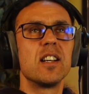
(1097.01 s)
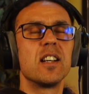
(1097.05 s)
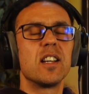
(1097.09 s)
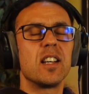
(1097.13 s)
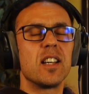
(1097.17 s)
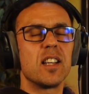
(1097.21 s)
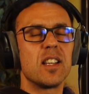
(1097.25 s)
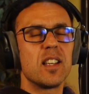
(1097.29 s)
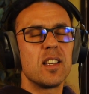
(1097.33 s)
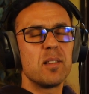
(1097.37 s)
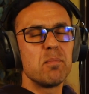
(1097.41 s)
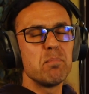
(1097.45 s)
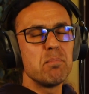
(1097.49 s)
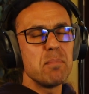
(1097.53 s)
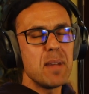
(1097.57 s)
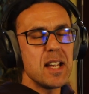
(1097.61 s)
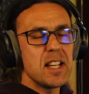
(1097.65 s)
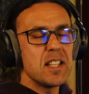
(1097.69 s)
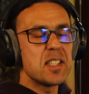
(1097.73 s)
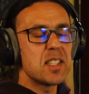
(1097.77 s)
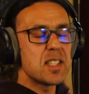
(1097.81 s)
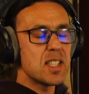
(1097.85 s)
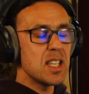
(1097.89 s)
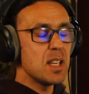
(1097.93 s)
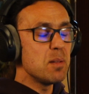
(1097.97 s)
It may
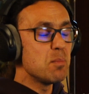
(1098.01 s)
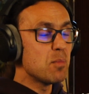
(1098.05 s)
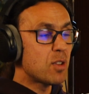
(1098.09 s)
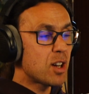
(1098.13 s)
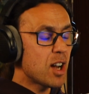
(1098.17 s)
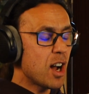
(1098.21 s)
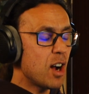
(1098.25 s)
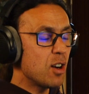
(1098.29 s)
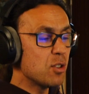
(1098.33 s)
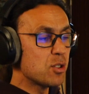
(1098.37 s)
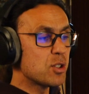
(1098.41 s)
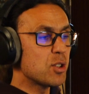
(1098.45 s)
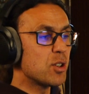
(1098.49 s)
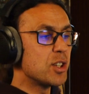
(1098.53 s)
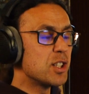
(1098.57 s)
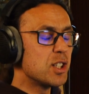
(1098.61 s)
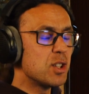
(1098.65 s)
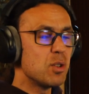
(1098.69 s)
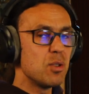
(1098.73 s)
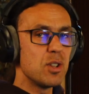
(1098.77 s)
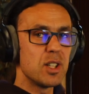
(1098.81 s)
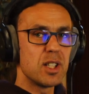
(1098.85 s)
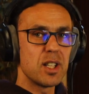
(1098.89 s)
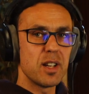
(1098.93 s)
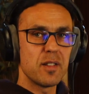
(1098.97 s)
seem
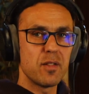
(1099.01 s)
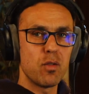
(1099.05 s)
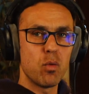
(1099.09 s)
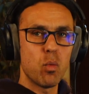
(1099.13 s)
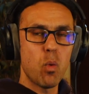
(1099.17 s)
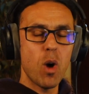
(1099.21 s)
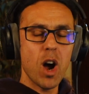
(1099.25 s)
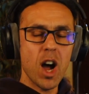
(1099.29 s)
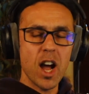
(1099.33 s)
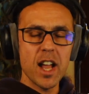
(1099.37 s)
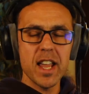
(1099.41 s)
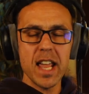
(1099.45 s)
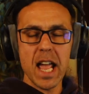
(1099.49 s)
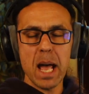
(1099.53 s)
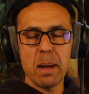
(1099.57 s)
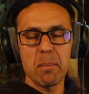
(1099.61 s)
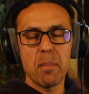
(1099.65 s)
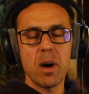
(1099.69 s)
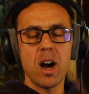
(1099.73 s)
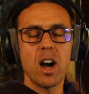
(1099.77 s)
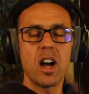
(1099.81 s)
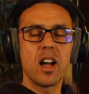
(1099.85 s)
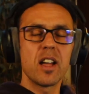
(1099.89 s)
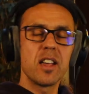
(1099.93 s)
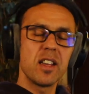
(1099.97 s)
counterintuitive. Why am
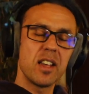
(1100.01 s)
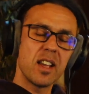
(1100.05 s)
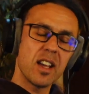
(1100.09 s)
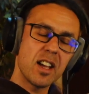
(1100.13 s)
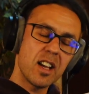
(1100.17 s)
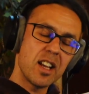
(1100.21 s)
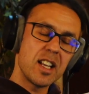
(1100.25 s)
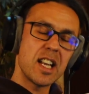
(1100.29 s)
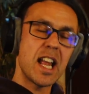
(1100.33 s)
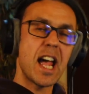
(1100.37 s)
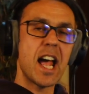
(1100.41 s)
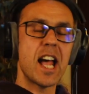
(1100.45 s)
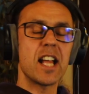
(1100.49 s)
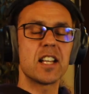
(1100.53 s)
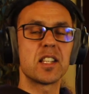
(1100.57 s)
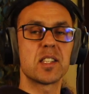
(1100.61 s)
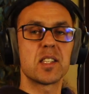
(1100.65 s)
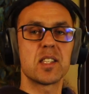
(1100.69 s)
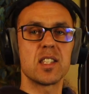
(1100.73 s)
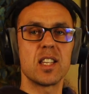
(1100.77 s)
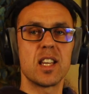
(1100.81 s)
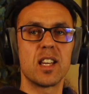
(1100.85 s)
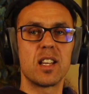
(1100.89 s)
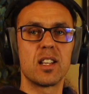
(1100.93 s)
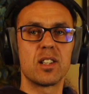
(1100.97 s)
I
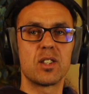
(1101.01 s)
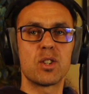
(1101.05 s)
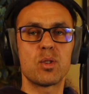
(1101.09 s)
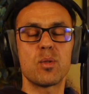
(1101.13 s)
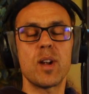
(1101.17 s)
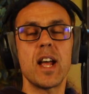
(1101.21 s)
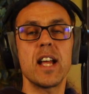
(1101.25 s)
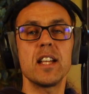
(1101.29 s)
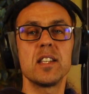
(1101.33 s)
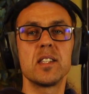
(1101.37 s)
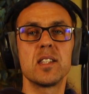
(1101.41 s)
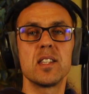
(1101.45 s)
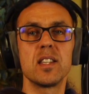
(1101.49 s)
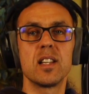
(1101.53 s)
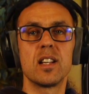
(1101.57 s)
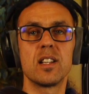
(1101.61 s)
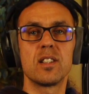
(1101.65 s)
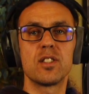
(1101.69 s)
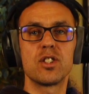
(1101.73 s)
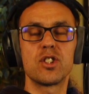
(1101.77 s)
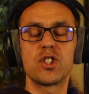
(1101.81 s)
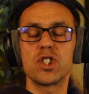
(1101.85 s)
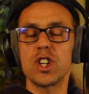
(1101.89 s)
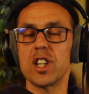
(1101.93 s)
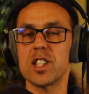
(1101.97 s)
enhancing
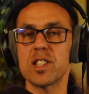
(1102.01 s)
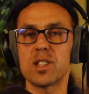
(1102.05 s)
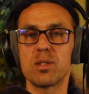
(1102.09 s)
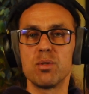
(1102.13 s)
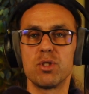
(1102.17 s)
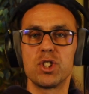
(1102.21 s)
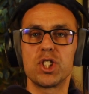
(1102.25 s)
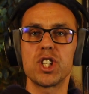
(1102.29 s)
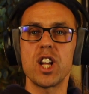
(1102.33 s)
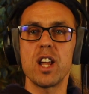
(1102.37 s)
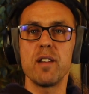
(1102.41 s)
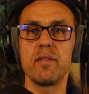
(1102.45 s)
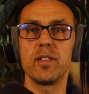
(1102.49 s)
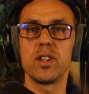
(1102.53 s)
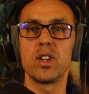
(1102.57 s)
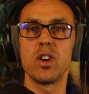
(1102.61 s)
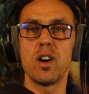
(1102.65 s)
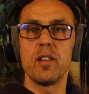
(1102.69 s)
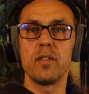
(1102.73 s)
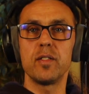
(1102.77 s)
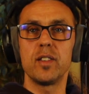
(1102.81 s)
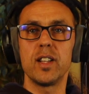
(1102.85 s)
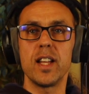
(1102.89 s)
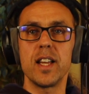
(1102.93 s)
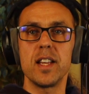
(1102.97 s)
transient just to shave it
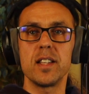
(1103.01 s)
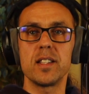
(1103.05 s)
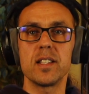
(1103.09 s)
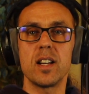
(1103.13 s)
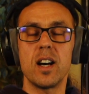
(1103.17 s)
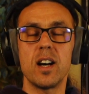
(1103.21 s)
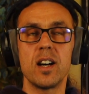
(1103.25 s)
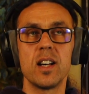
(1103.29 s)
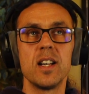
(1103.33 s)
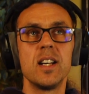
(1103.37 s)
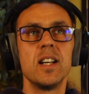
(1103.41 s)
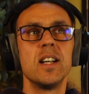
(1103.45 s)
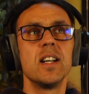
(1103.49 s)
off later?